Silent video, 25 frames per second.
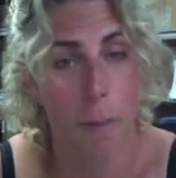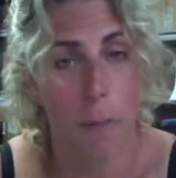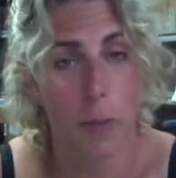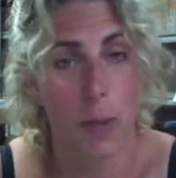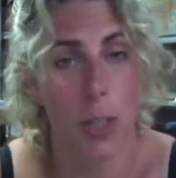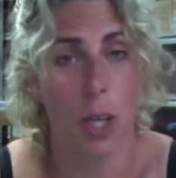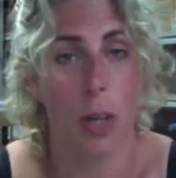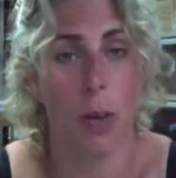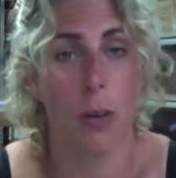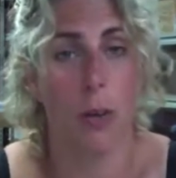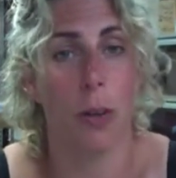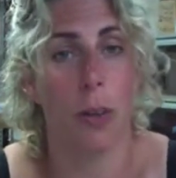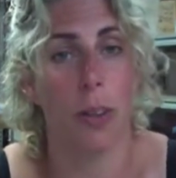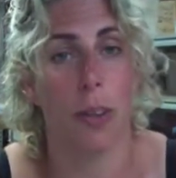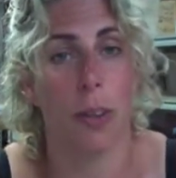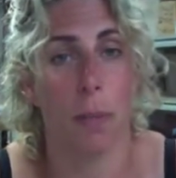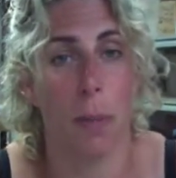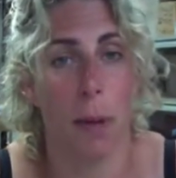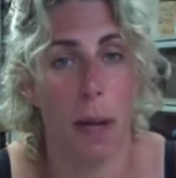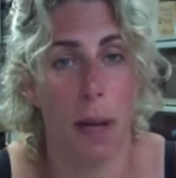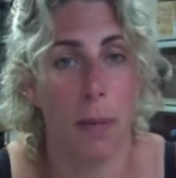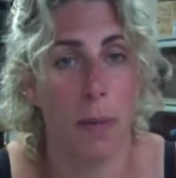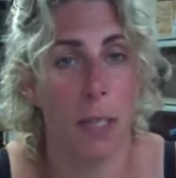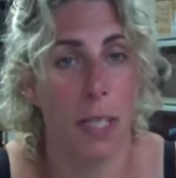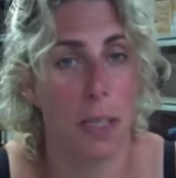So the
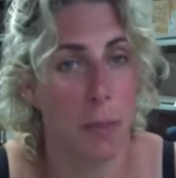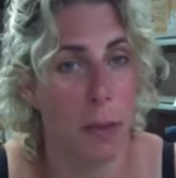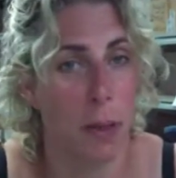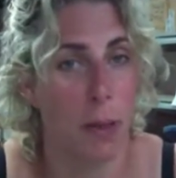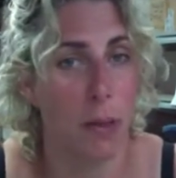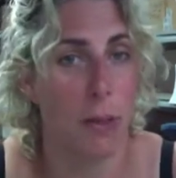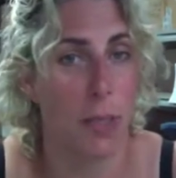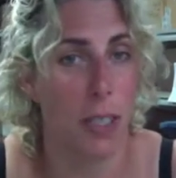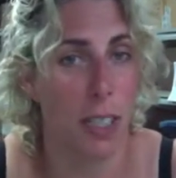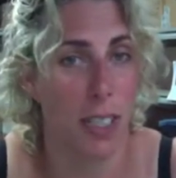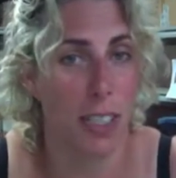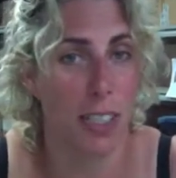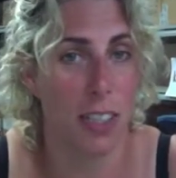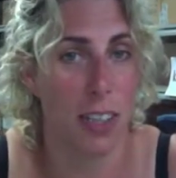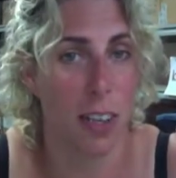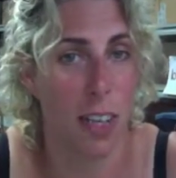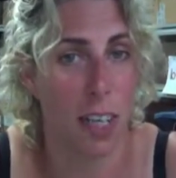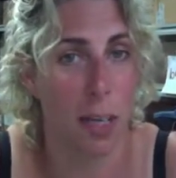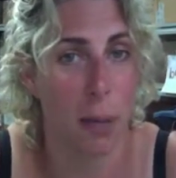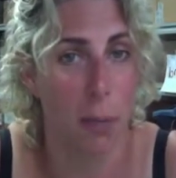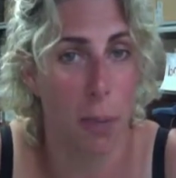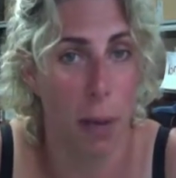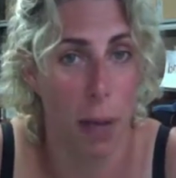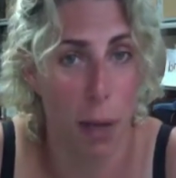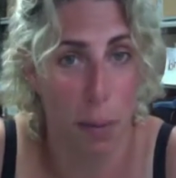baby smells just
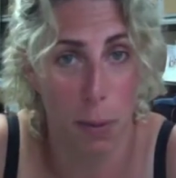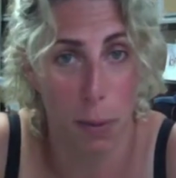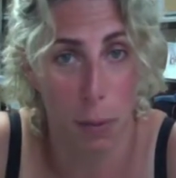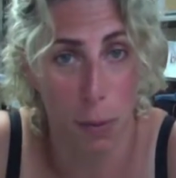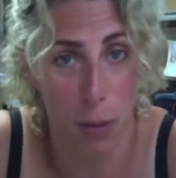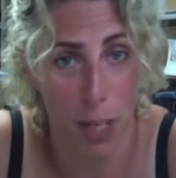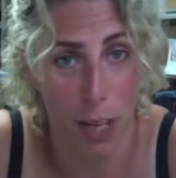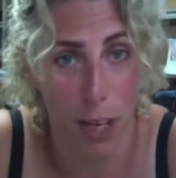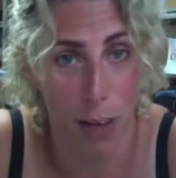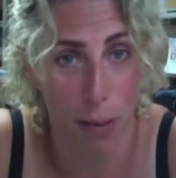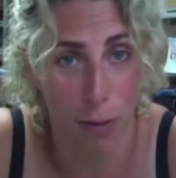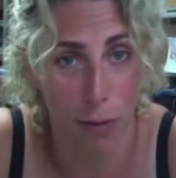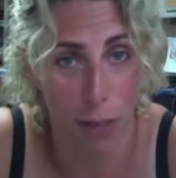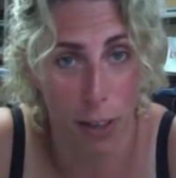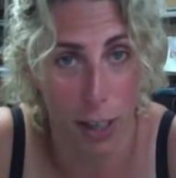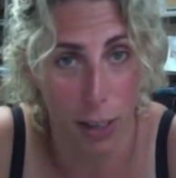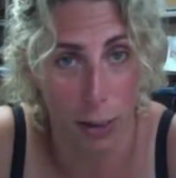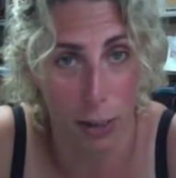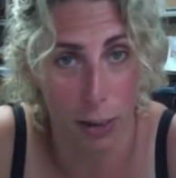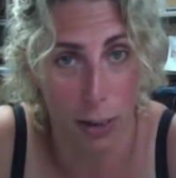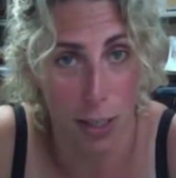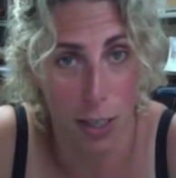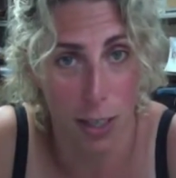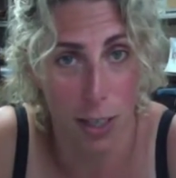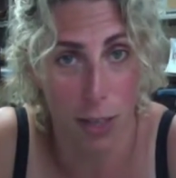like a baby without
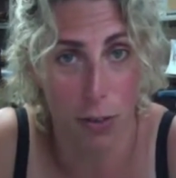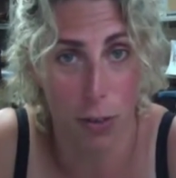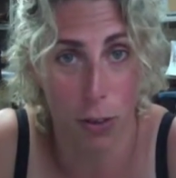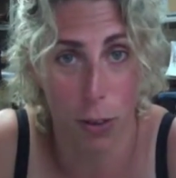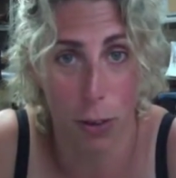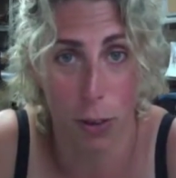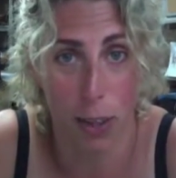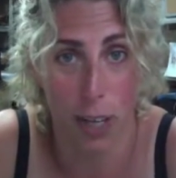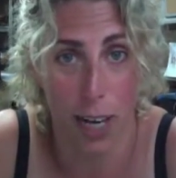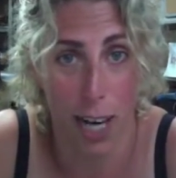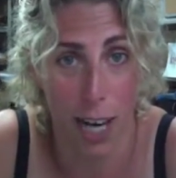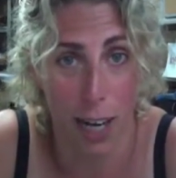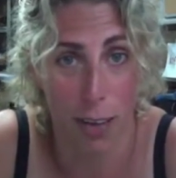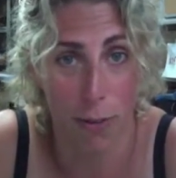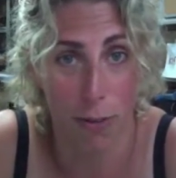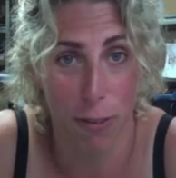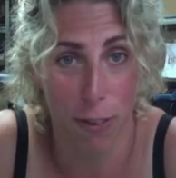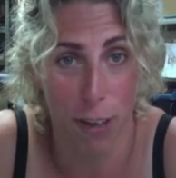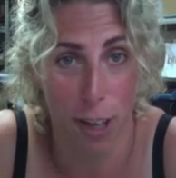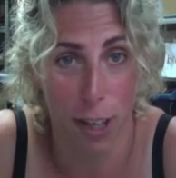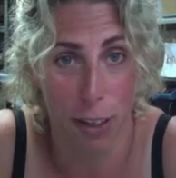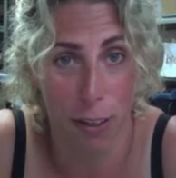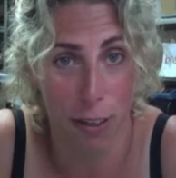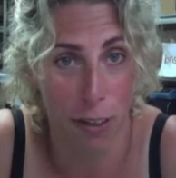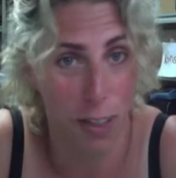fragrance. If you want to add
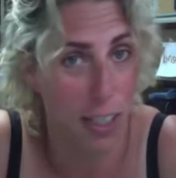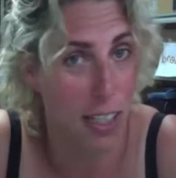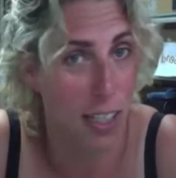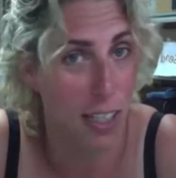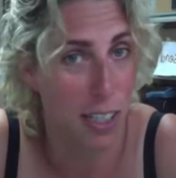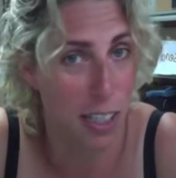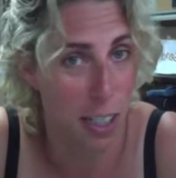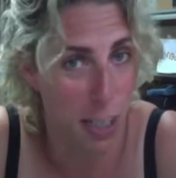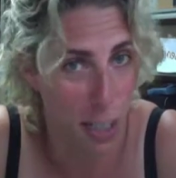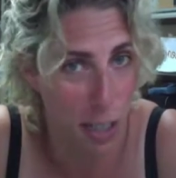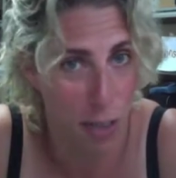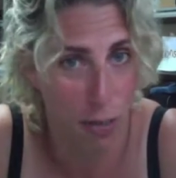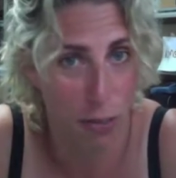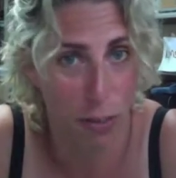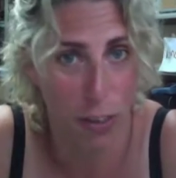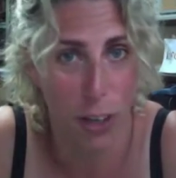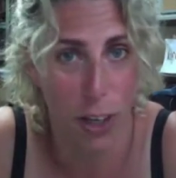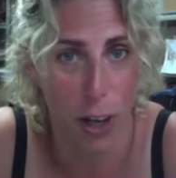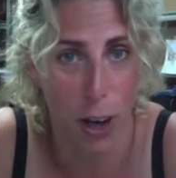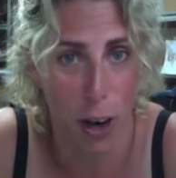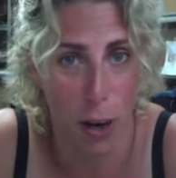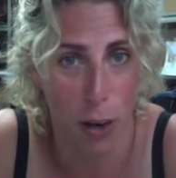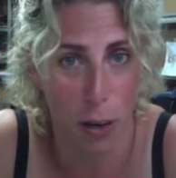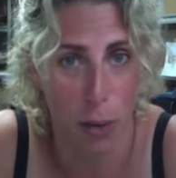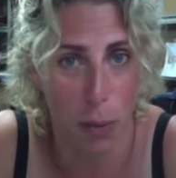fragrance, it's just for
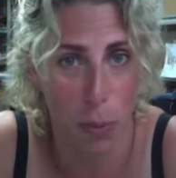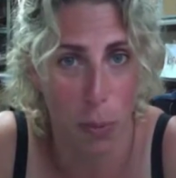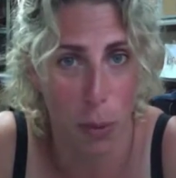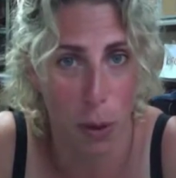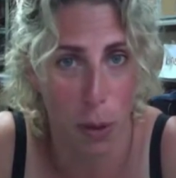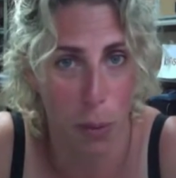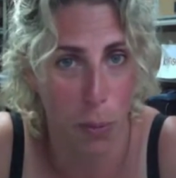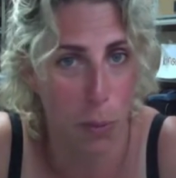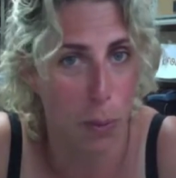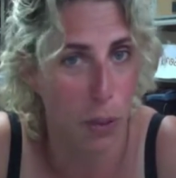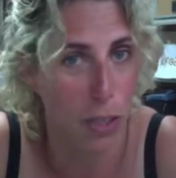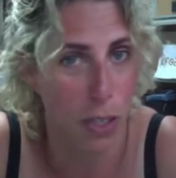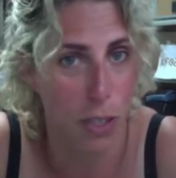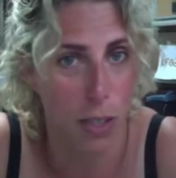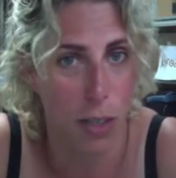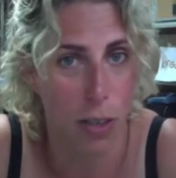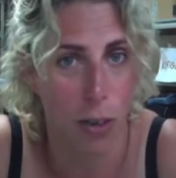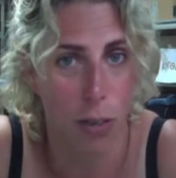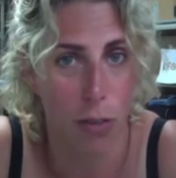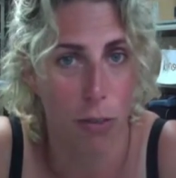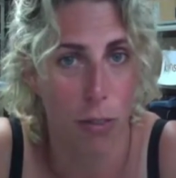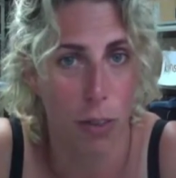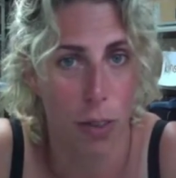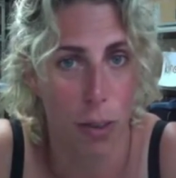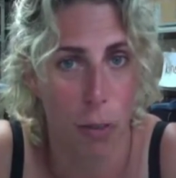your own purpose,
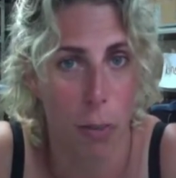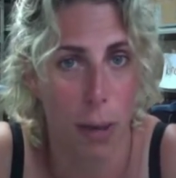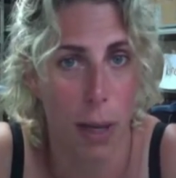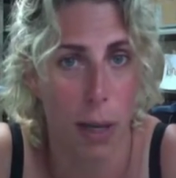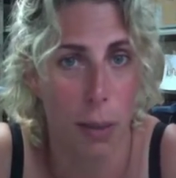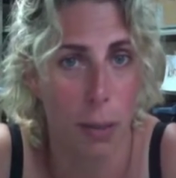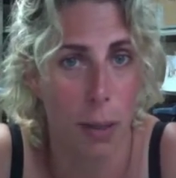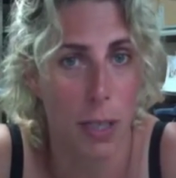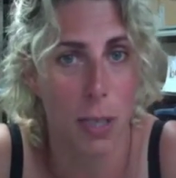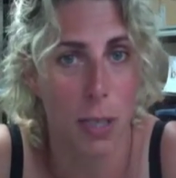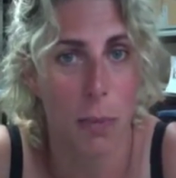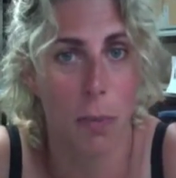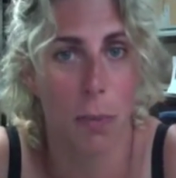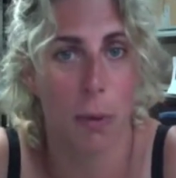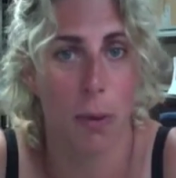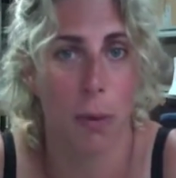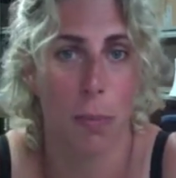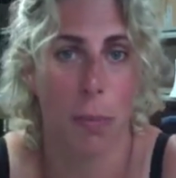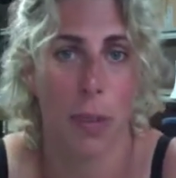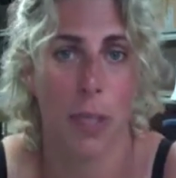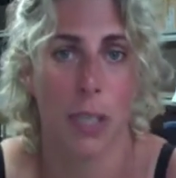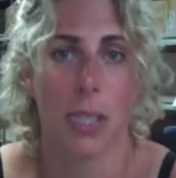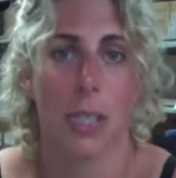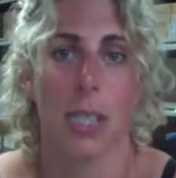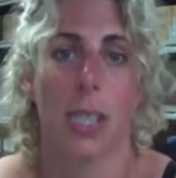not for the baby's
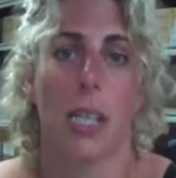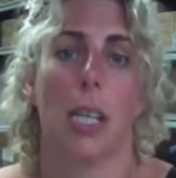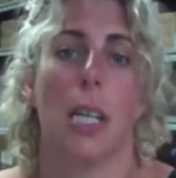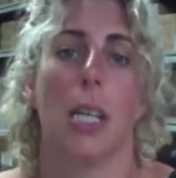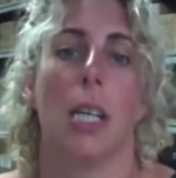purpose.